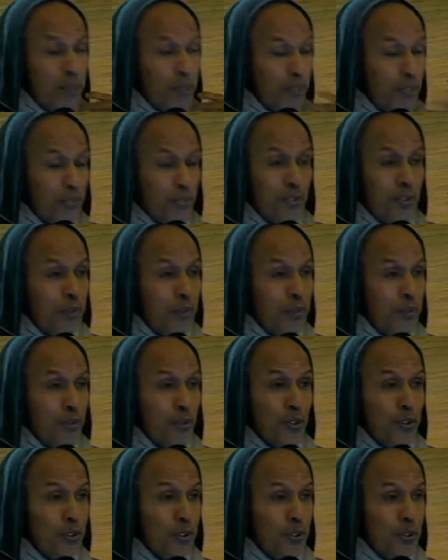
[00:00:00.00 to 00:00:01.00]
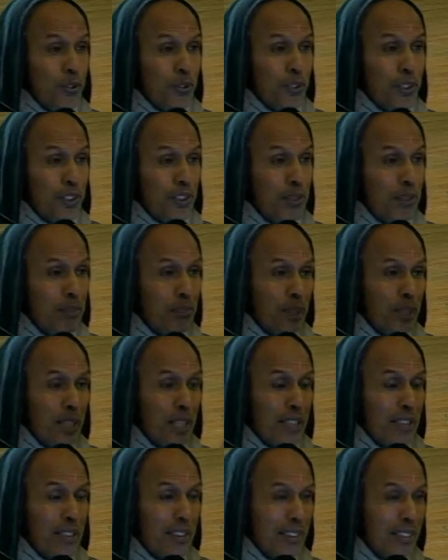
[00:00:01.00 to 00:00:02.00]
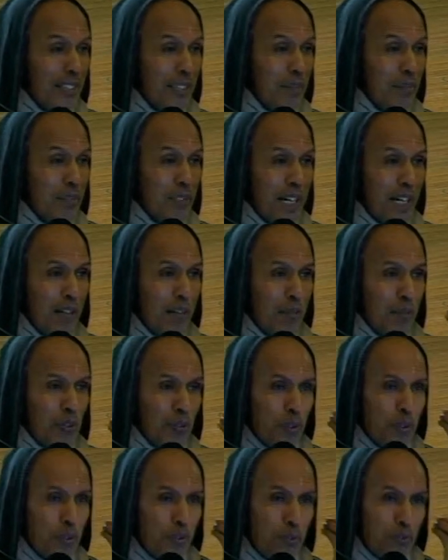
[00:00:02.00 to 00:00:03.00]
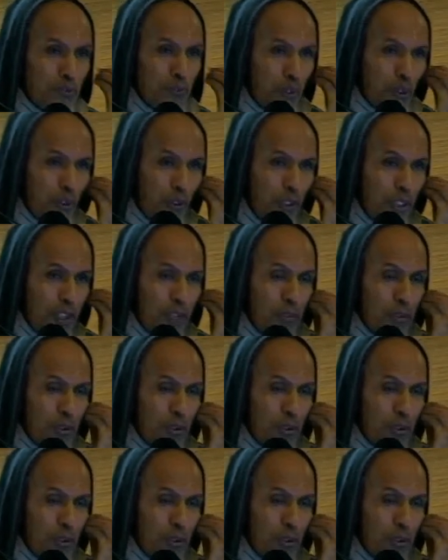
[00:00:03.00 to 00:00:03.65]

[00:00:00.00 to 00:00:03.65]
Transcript: Do your duties, but at the same time you will fully,